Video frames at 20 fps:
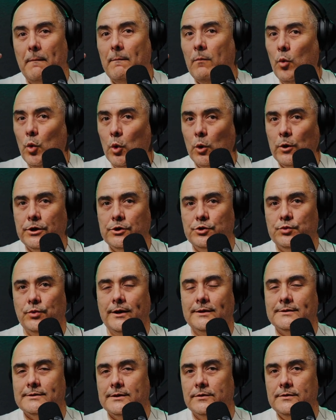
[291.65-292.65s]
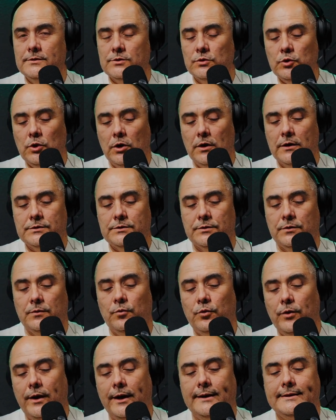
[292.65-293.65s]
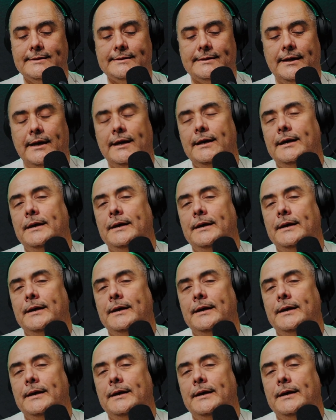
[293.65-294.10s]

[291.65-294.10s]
mortgage rates. Now, these are long-term rates.